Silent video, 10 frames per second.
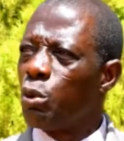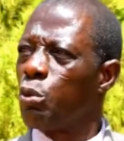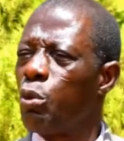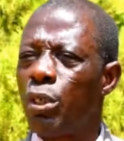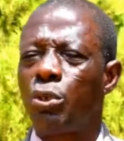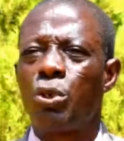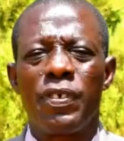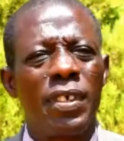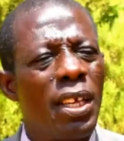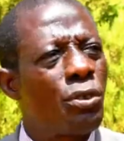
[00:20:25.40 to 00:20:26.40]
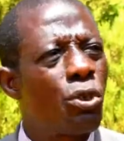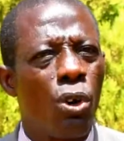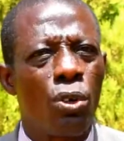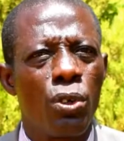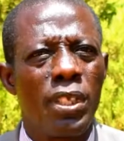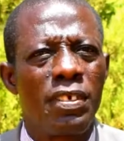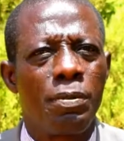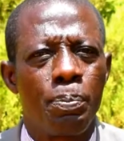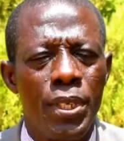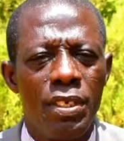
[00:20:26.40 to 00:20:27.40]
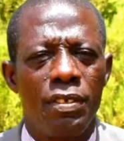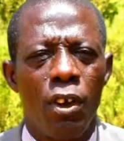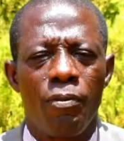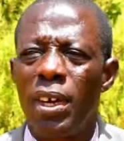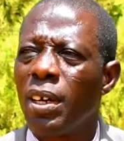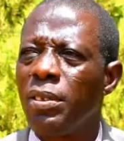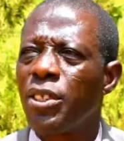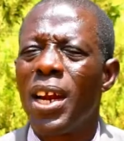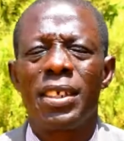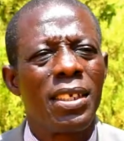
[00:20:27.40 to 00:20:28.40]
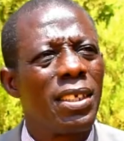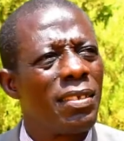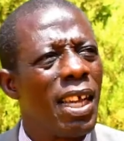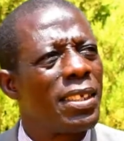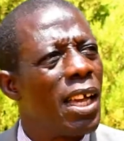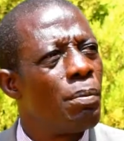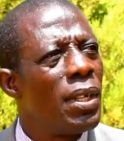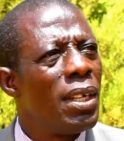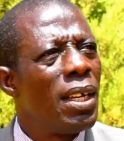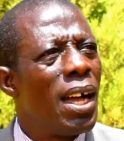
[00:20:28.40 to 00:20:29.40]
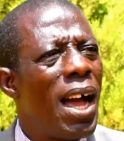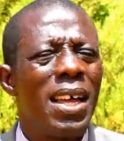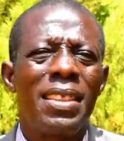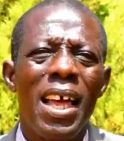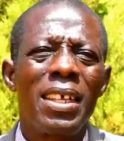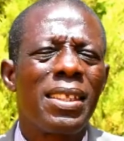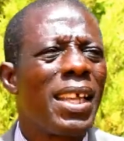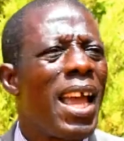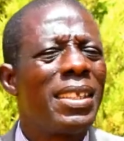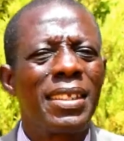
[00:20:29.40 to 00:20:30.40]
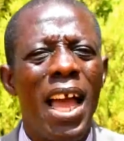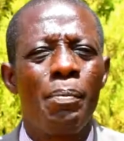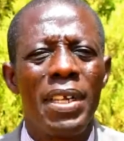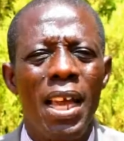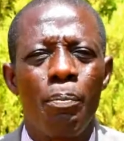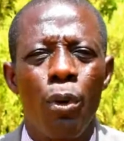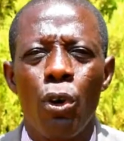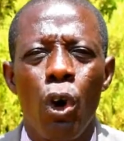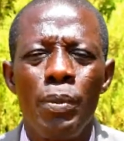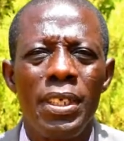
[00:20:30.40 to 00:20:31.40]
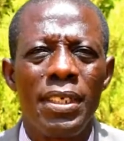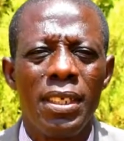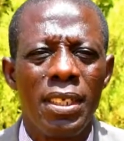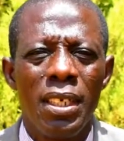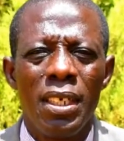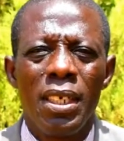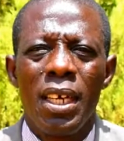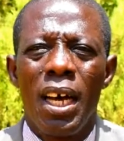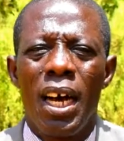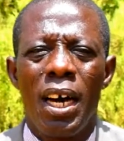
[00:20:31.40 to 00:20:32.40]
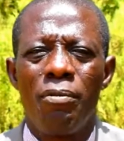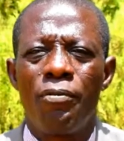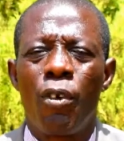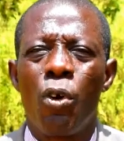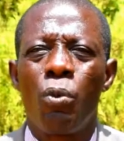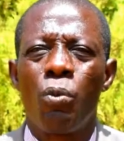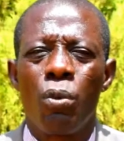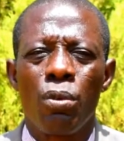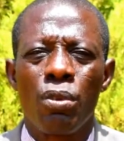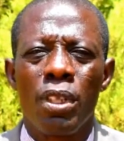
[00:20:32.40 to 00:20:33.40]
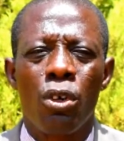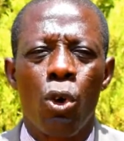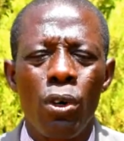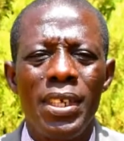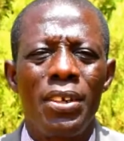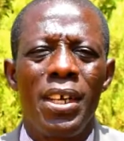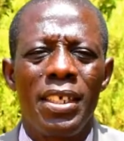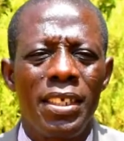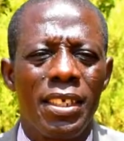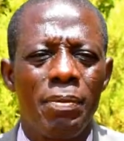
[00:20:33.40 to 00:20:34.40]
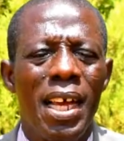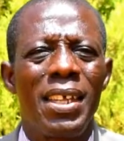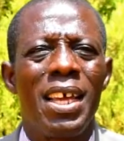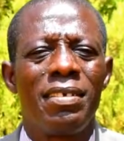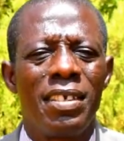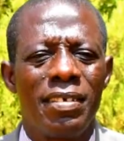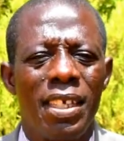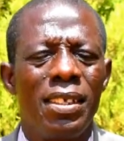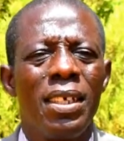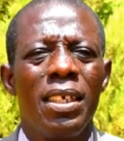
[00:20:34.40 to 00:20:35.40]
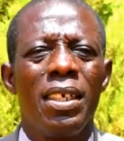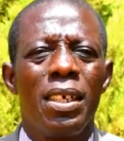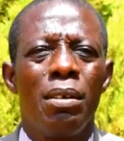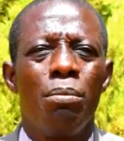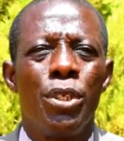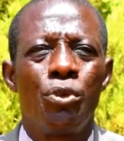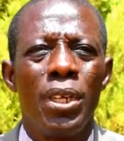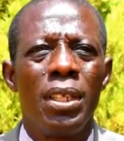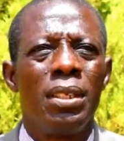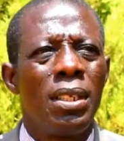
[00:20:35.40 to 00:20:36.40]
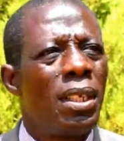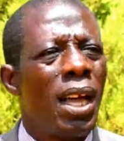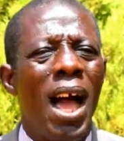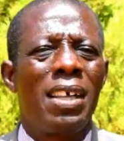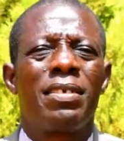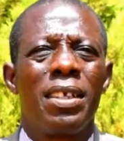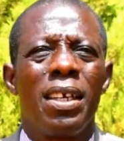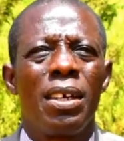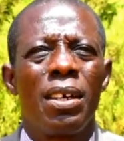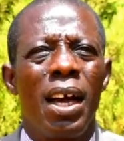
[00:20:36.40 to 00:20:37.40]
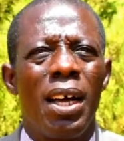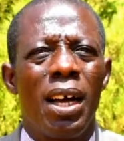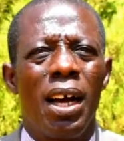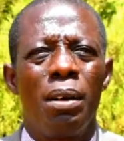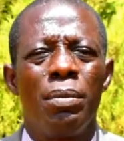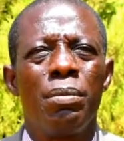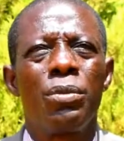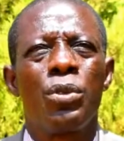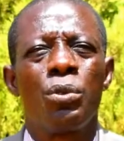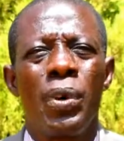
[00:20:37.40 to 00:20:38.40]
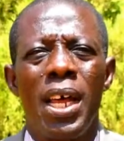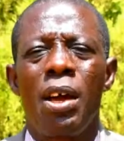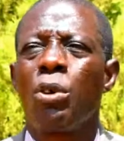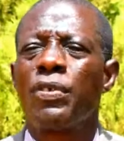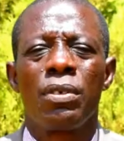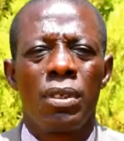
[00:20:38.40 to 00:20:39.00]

want to say to conclude this piece of interaction is that I thank the entire Maniampong community for the cordial relationship that existed between us when I was